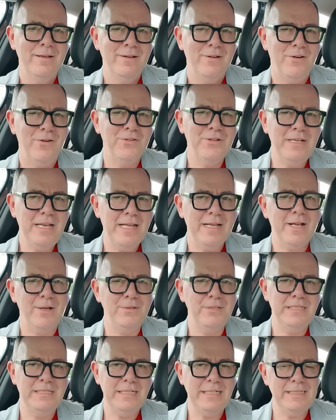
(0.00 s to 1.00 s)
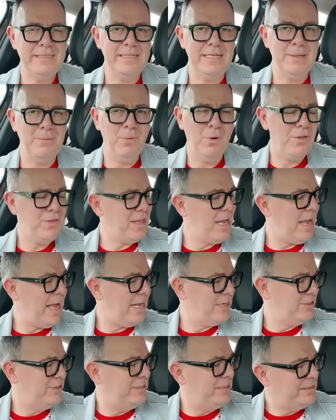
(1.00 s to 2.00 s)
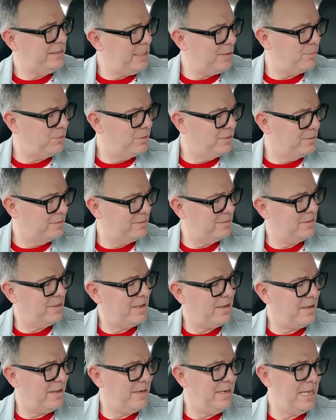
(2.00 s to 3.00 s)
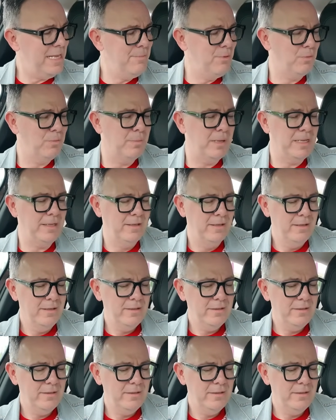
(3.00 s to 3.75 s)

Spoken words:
on Lego City, what that actually did was enabled me